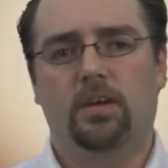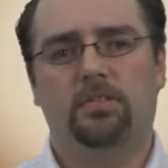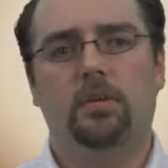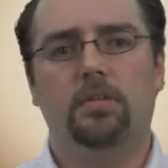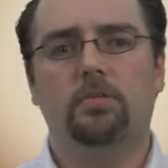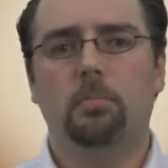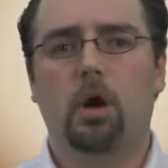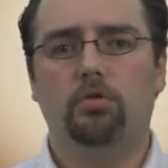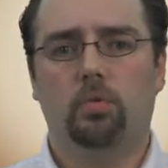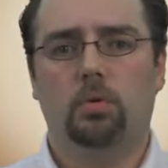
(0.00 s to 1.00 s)
lesson in this
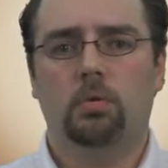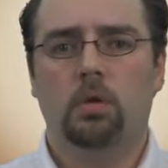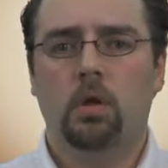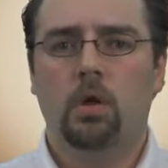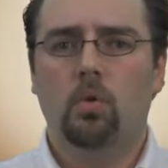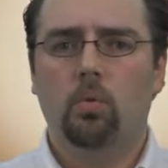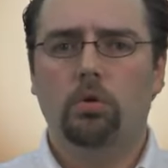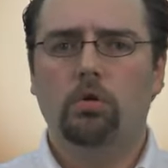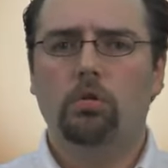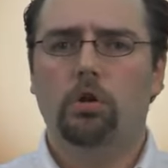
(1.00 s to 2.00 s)
module. Well,
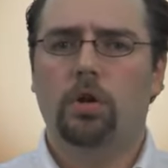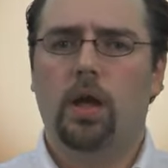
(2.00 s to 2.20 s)
you'll learn